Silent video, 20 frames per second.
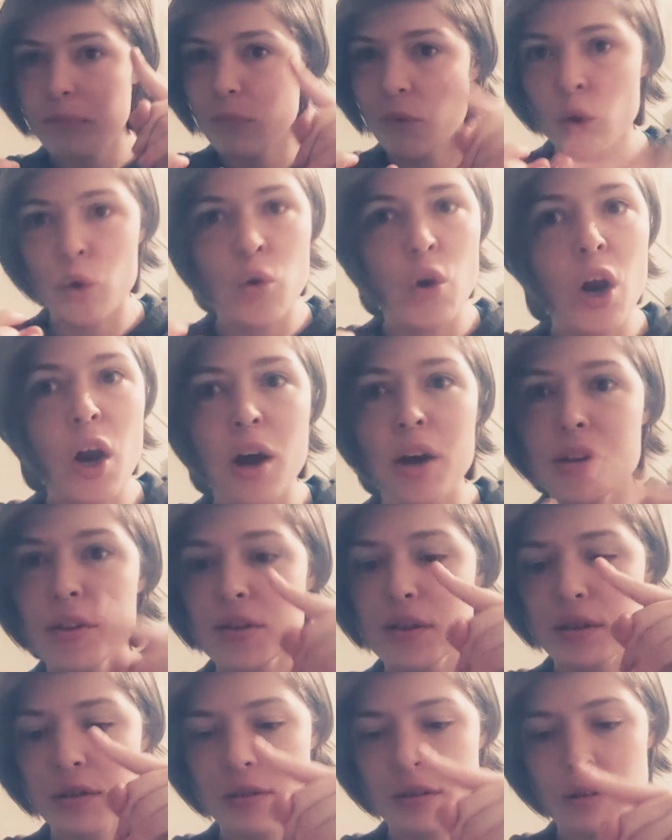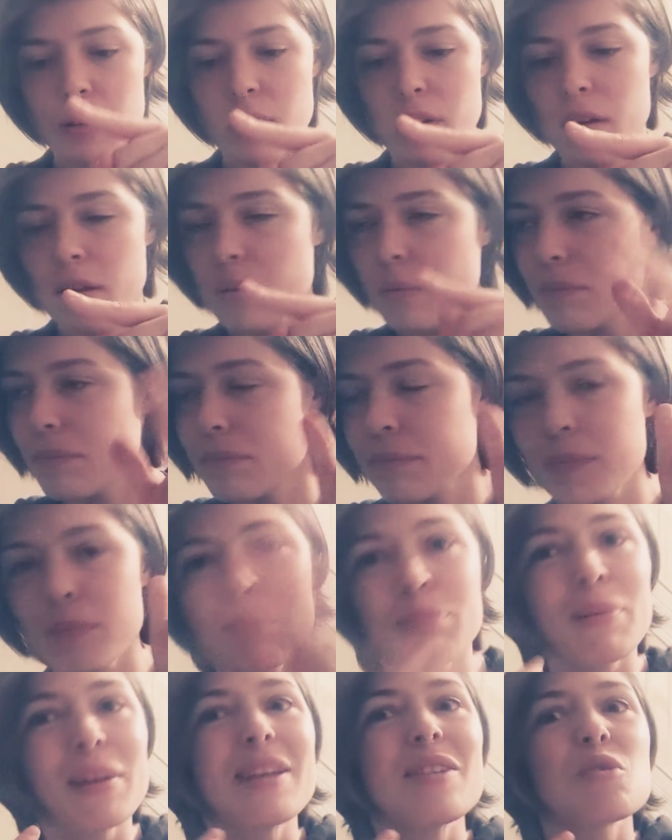grass,
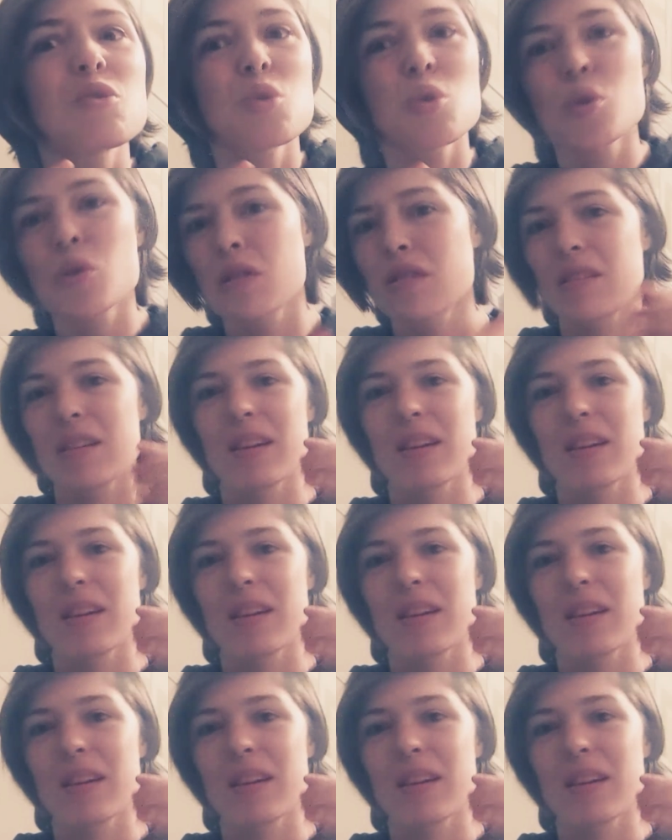beach,